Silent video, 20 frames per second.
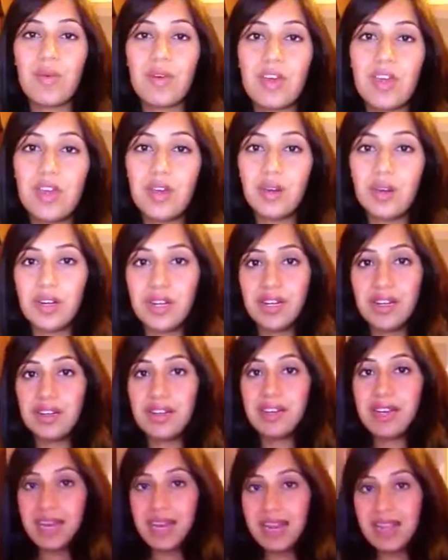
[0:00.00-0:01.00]
your
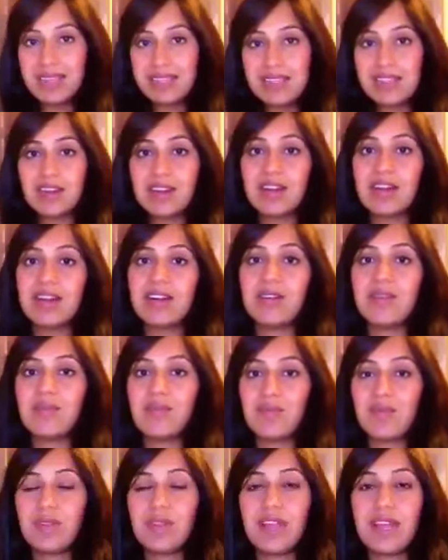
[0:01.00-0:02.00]
knees are
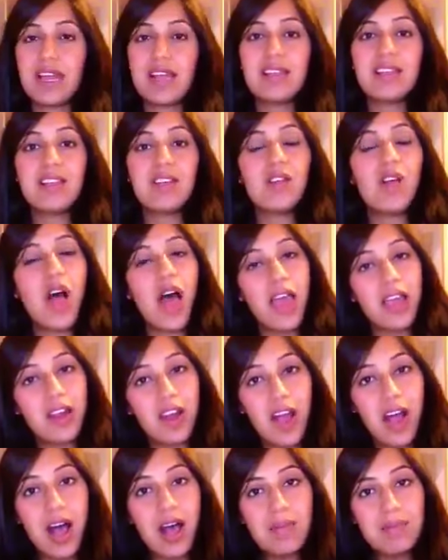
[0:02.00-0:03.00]
like a little
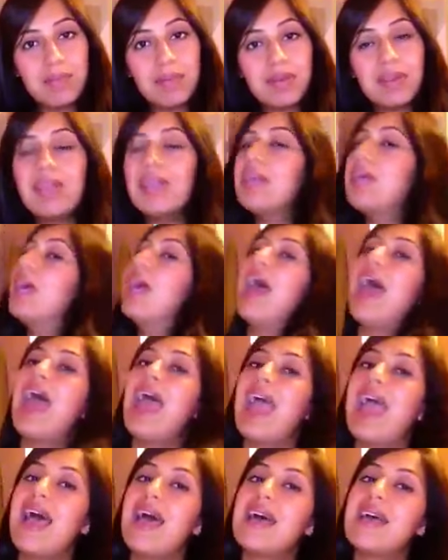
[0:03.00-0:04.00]
higher up,
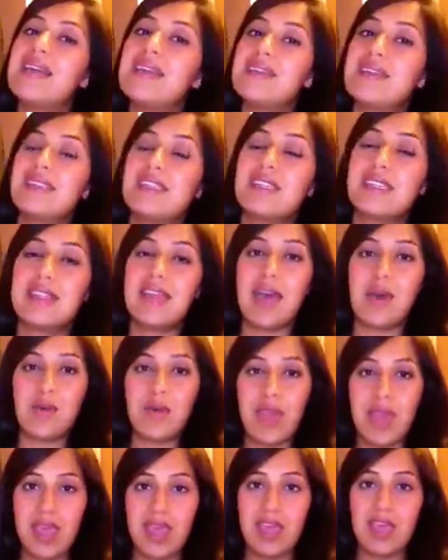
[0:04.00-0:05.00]
and that
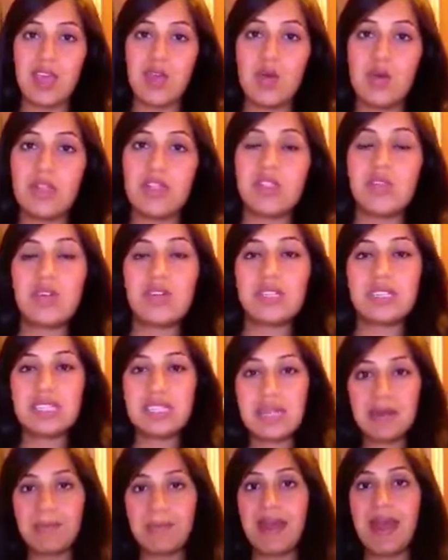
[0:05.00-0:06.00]
way you can sort of
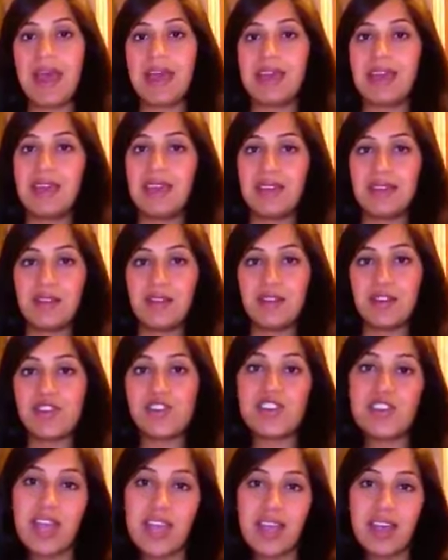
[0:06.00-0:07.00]
sit back in your
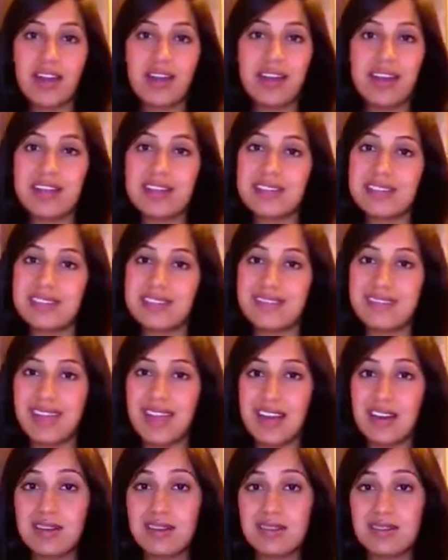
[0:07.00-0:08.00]
chair
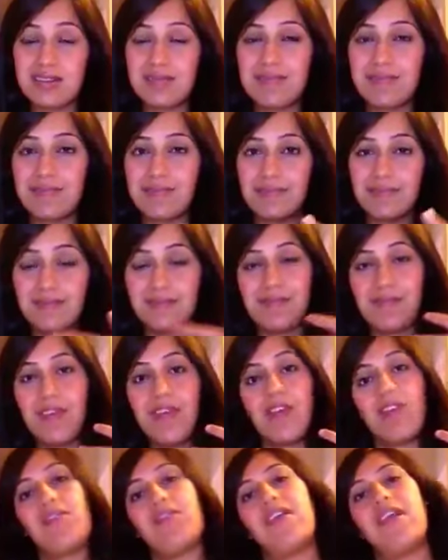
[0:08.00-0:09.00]
and
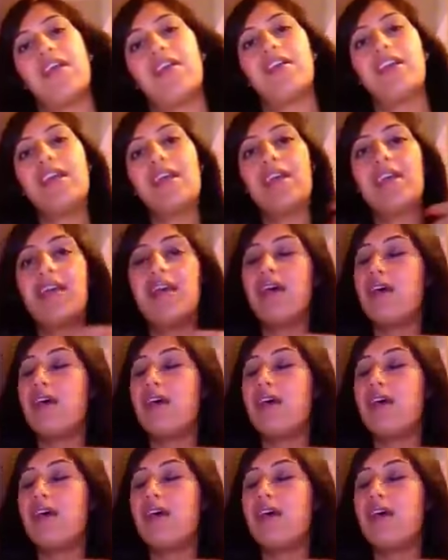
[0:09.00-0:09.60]
feel very